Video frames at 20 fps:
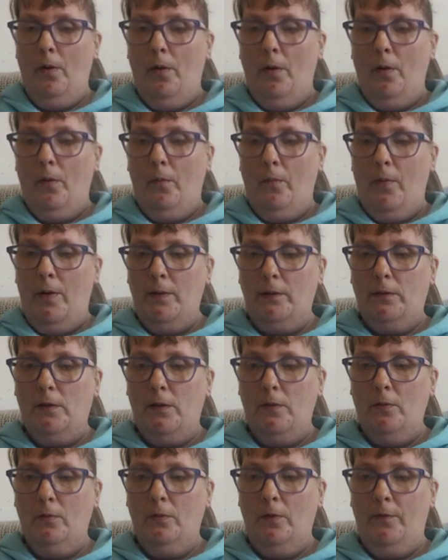went to
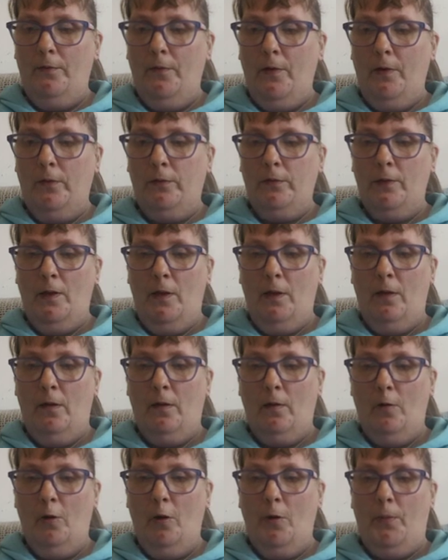university,
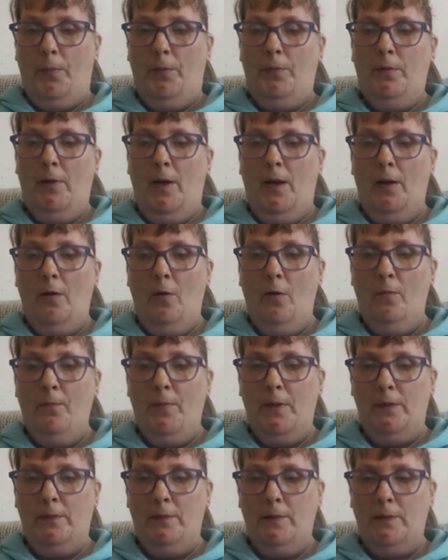opened their own
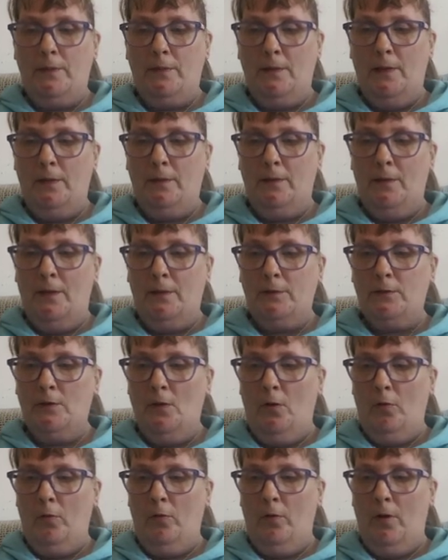businesses and had
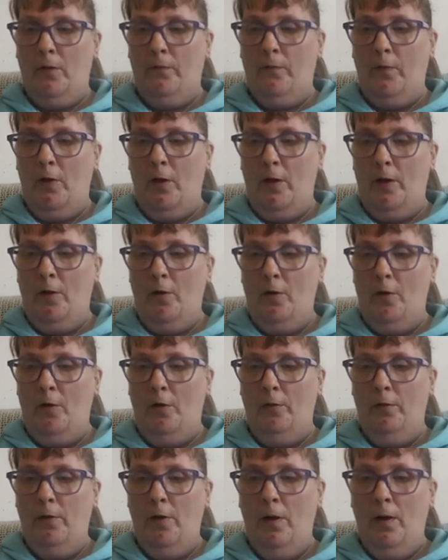children of their own.
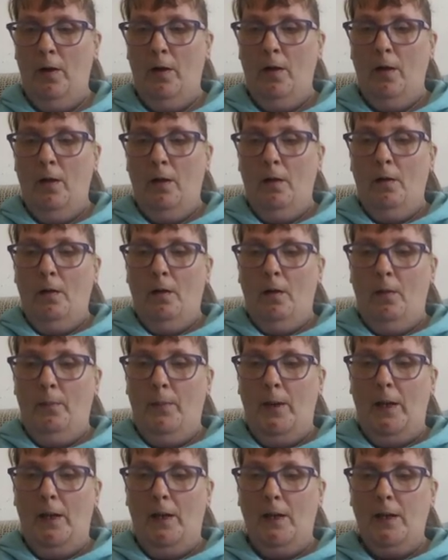
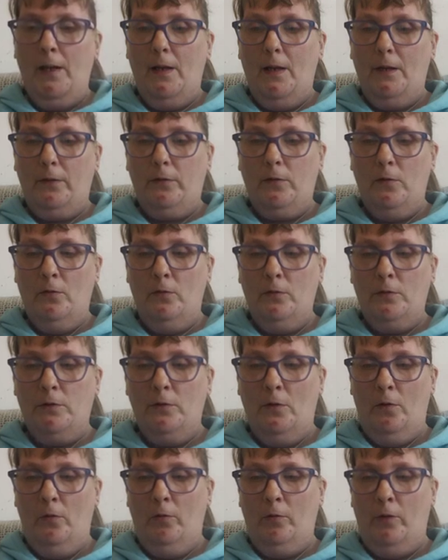Amelia had 2
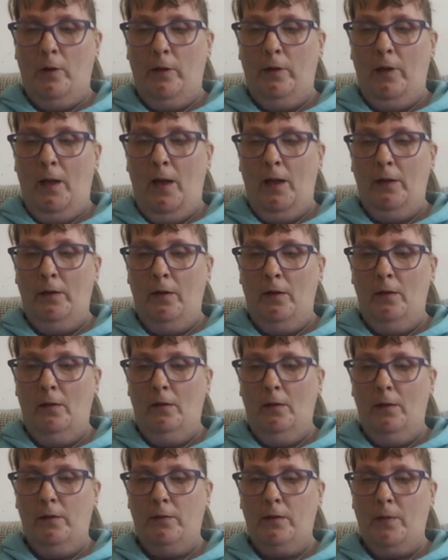children, Anna
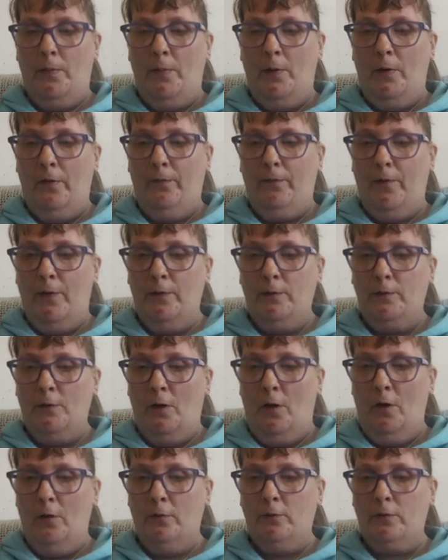Elizabeth and
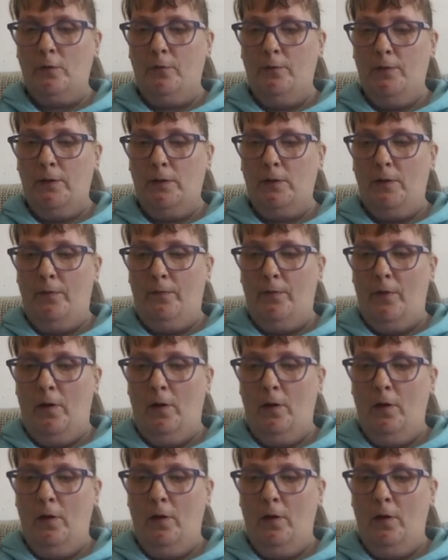George Christopher.